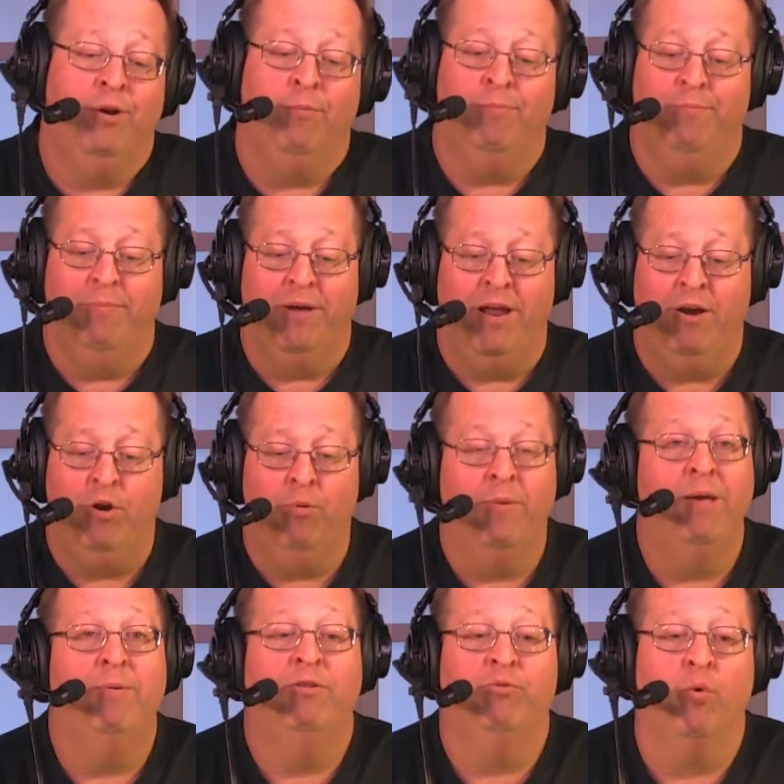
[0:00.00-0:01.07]
I don't know,
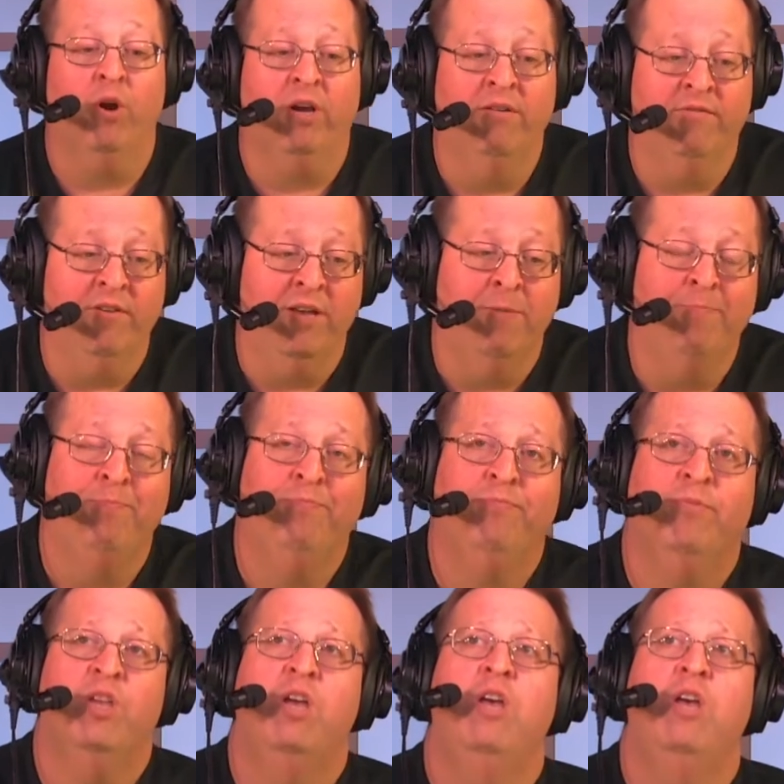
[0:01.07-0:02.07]
maybe it's working for him.